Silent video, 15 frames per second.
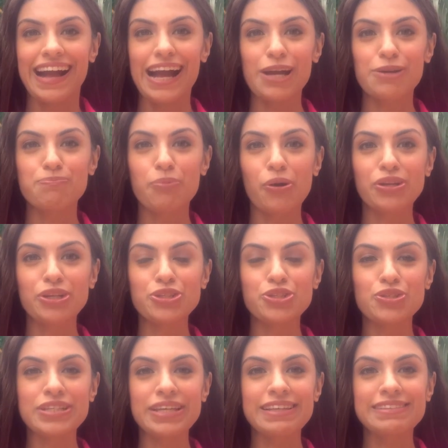Hi Paul, in
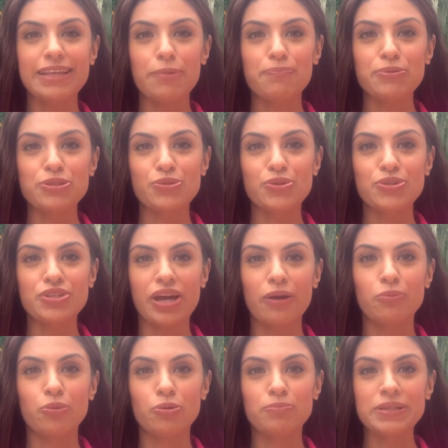today's episode I
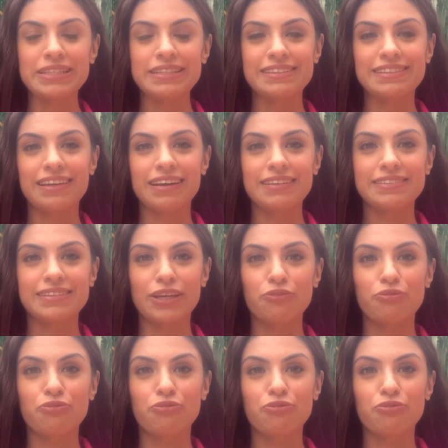will be discussing